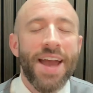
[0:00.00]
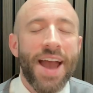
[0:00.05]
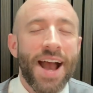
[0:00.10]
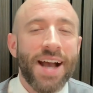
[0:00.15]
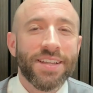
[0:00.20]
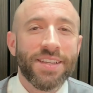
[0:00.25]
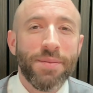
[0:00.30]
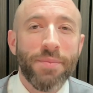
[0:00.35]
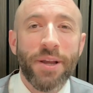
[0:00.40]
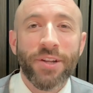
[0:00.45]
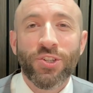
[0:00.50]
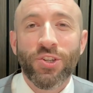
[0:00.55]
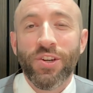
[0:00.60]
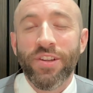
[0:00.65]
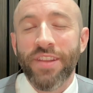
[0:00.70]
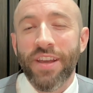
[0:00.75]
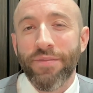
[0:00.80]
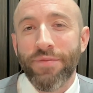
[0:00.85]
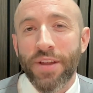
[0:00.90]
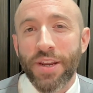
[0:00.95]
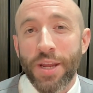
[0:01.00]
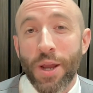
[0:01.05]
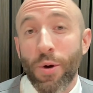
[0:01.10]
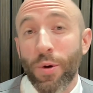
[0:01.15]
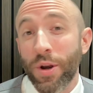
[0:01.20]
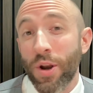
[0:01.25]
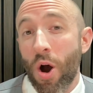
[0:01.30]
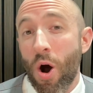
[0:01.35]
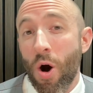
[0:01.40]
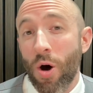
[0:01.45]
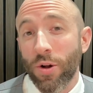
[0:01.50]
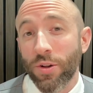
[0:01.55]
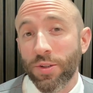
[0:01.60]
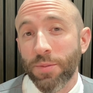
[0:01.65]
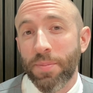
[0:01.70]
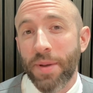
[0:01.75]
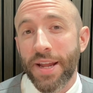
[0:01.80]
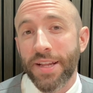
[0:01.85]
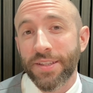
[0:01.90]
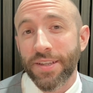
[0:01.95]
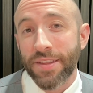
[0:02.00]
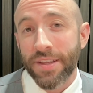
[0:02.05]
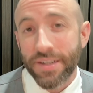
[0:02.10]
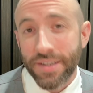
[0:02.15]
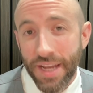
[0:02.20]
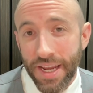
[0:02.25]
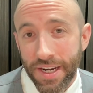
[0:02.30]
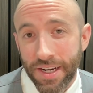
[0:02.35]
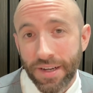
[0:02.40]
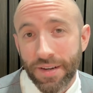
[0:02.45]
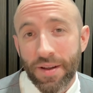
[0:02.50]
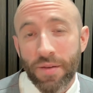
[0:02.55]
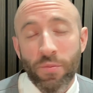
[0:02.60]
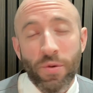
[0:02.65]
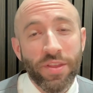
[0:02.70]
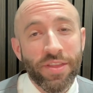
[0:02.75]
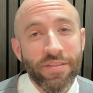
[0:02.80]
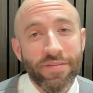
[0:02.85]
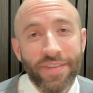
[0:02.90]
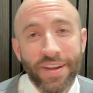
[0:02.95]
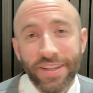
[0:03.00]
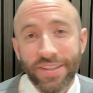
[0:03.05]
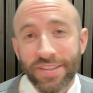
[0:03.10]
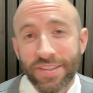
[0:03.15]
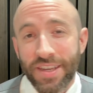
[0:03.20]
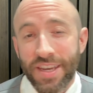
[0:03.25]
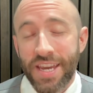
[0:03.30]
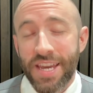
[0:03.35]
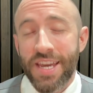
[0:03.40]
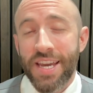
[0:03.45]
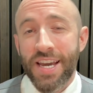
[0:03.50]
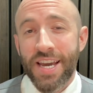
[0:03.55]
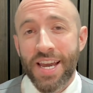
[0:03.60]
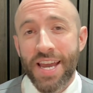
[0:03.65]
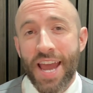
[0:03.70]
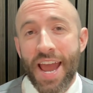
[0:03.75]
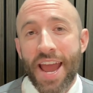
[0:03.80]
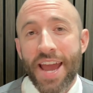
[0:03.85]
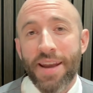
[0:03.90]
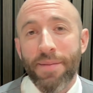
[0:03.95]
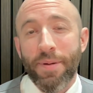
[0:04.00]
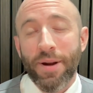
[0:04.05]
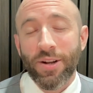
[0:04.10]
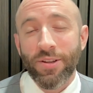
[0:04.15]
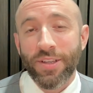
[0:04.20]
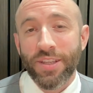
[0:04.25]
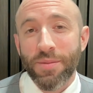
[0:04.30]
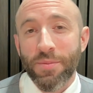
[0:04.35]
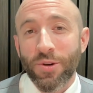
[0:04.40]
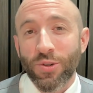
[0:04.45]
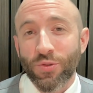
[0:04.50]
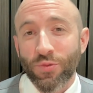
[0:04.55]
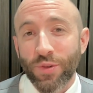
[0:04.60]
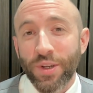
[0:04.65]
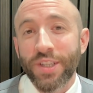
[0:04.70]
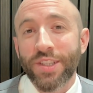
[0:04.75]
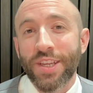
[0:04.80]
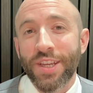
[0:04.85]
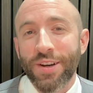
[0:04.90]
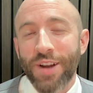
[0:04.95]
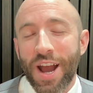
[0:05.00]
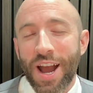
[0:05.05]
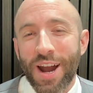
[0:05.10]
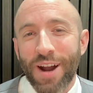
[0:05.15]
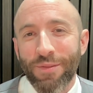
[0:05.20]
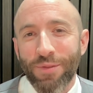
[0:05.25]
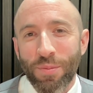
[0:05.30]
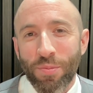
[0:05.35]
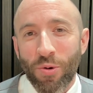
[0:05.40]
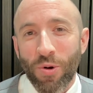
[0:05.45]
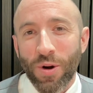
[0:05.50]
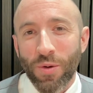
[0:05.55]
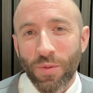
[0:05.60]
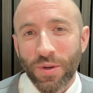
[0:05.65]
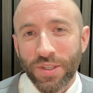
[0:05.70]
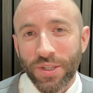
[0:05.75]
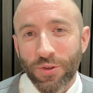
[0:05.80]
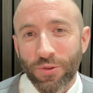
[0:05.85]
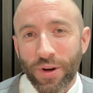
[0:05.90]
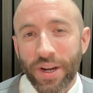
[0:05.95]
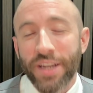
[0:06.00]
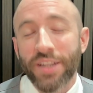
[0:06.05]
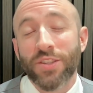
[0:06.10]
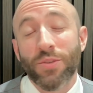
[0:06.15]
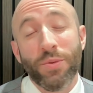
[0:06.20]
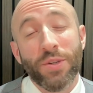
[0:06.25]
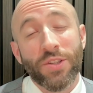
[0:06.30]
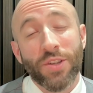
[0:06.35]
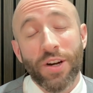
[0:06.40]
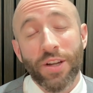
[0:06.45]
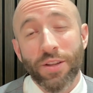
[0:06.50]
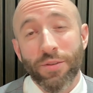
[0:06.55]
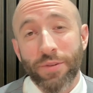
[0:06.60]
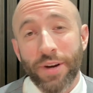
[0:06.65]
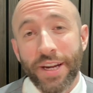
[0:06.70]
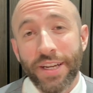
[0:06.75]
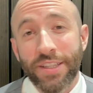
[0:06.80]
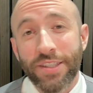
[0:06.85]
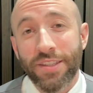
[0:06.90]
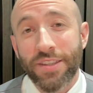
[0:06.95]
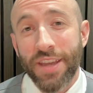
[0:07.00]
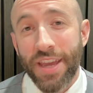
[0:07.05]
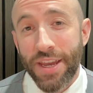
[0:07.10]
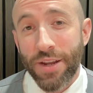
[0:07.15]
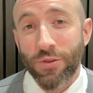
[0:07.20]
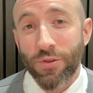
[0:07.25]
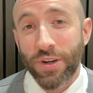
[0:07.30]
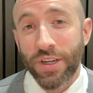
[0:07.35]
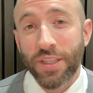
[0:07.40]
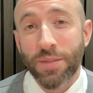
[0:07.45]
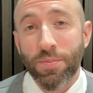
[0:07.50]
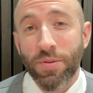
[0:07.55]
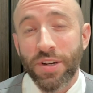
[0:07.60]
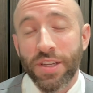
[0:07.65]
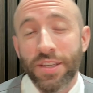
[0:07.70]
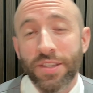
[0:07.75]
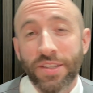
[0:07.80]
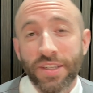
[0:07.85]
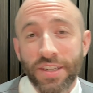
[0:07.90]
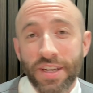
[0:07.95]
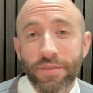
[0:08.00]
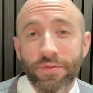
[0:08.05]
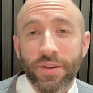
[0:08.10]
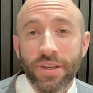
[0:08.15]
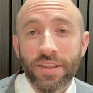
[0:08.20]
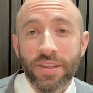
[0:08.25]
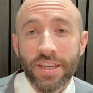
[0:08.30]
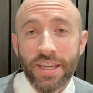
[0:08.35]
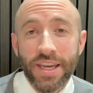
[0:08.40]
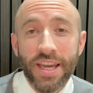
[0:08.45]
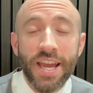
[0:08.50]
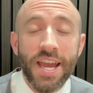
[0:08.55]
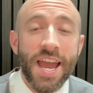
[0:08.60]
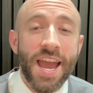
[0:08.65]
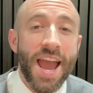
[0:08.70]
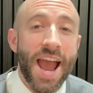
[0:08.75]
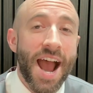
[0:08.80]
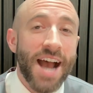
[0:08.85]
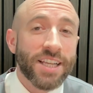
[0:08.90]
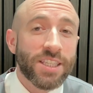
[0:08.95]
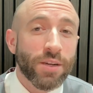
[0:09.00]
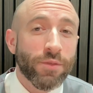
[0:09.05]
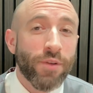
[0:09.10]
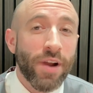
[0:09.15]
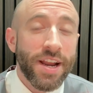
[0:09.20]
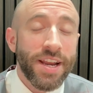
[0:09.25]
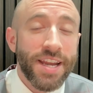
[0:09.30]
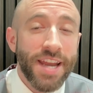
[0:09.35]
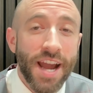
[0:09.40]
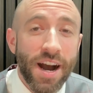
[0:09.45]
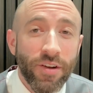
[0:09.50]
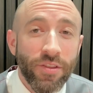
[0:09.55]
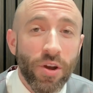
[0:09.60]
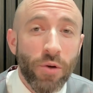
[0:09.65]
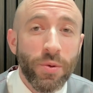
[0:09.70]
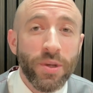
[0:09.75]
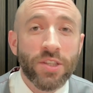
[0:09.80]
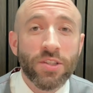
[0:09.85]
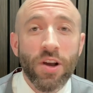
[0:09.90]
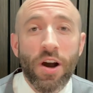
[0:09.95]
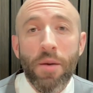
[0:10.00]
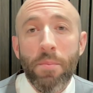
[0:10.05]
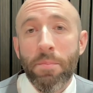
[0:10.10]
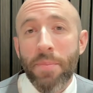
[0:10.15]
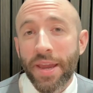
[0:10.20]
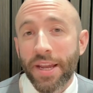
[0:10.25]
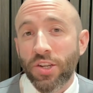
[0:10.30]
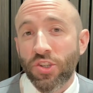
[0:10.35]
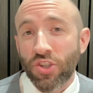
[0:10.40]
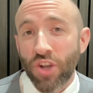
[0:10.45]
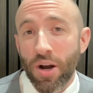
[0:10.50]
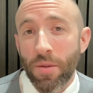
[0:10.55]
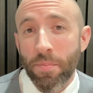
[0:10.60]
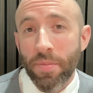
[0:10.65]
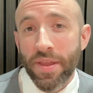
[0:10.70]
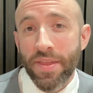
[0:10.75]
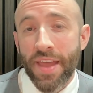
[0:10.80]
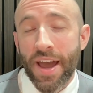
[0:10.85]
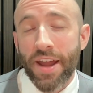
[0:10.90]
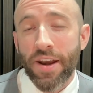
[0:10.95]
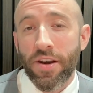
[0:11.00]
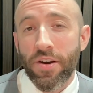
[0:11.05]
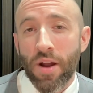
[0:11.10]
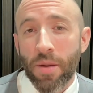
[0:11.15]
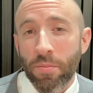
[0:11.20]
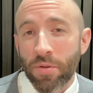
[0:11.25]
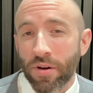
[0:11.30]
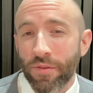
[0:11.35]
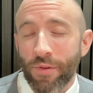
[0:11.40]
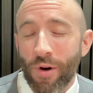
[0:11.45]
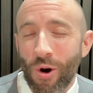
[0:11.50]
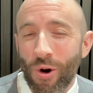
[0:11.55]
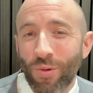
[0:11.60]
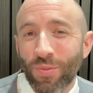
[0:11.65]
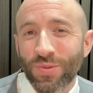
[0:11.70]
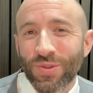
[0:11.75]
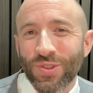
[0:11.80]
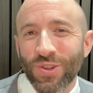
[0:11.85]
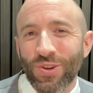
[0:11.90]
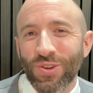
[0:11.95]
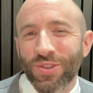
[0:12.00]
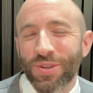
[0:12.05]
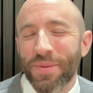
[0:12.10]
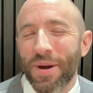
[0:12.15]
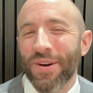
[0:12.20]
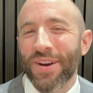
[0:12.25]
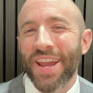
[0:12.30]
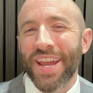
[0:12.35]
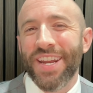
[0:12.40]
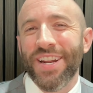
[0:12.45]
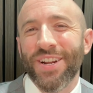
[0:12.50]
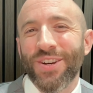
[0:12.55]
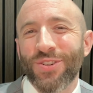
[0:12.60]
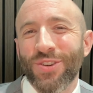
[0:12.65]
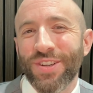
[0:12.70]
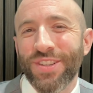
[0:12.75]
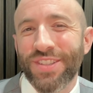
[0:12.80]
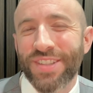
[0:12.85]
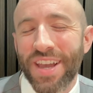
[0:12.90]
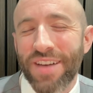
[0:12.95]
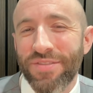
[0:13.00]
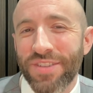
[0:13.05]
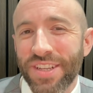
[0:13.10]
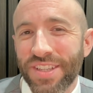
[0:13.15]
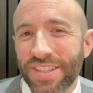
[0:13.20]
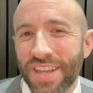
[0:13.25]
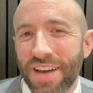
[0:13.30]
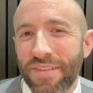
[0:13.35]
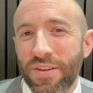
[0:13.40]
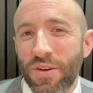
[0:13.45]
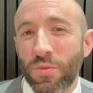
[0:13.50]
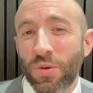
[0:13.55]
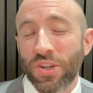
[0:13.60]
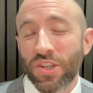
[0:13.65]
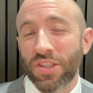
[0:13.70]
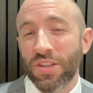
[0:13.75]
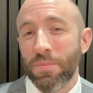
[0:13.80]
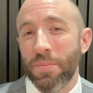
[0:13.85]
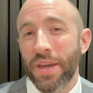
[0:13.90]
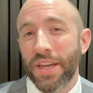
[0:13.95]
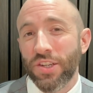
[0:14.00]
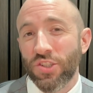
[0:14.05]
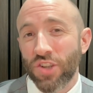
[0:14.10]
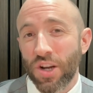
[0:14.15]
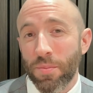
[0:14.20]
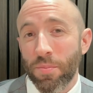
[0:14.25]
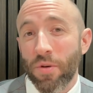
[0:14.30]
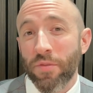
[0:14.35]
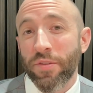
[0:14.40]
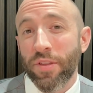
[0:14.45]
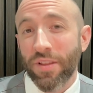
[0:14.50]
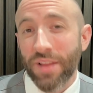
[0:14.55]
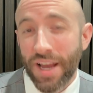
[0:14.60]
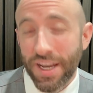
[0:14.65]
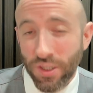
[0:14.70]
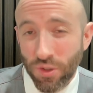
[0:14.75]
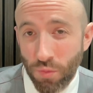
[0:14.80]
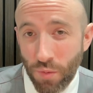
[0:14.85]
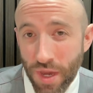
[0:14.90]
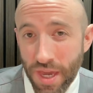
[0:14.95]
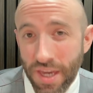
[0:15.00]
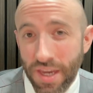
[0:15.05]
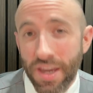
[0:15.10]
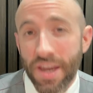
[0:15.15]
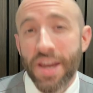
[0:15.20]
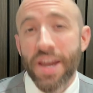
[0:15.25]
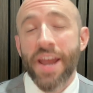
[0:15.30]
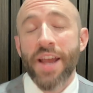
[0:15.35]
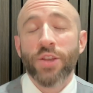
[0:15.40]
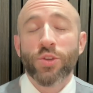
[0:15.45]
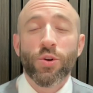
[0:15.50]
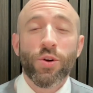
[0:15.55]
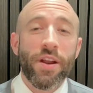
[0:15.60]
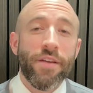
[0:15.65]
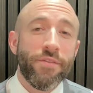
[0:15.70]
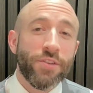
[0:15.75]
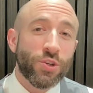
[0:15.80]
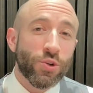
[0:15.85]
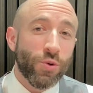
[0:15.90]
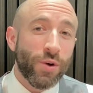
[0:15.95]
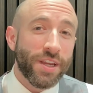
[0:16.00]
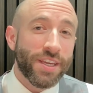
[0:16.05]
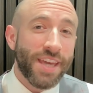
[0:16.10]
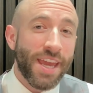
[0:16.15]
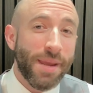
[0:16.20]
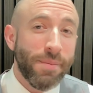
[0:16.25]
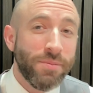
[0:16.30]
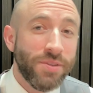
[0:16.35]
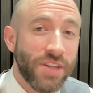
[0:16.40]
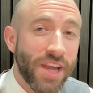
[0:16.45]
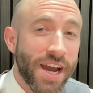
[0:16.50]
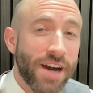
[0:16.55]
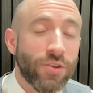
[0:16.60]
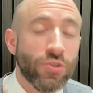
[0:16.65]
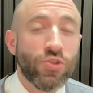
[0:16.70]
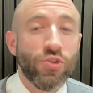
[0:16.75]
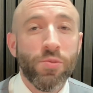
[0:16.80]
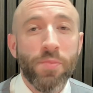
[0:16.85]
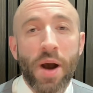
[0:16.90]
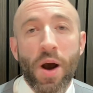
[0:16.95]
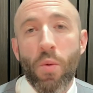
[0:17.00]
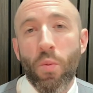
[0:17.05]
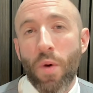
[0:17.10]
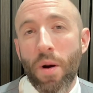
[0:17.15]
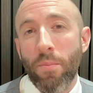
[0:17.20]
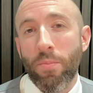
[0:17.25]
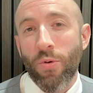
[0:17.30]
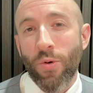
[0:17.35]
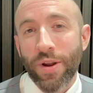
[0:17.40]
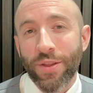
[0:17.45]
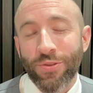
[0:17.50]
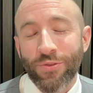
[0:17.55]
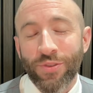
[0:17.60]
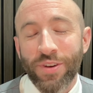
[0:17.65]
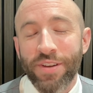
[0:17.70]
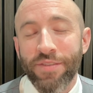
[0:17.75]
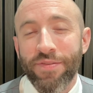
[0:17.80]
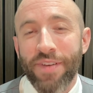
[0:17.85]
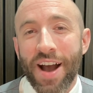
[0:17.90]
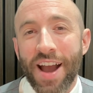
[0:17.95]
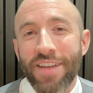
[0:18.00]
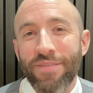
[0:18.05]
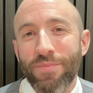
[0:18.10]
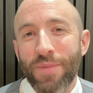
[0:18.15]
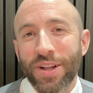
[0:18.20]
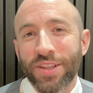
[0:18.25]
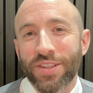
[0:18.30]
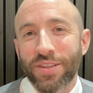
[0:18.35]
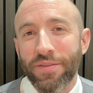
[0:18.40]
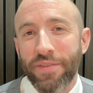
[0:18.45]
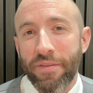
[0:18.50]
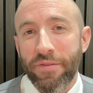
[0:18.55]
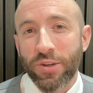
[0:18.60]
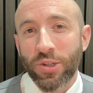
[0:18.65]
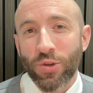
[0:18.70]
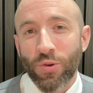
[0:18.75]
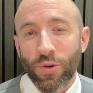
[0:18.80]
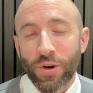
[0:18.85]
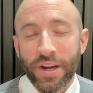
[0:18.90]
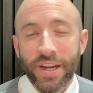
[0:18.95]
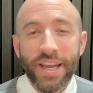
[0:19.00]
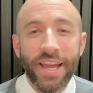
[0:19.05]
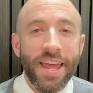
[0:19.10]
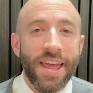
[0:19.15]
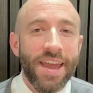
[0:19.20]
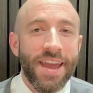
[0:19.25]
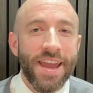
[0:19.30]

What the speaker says: As I mentioned in that video, it all depends on the data and what the Fed see. And apparently the most recent report wasn't great, so we saw the rates increase pretty significantly. As of right now, though, we saw a big jump in that number of homes sold, about 877, which is a big jump over the last week. So our inventory came down to about 1.35 months of inventory.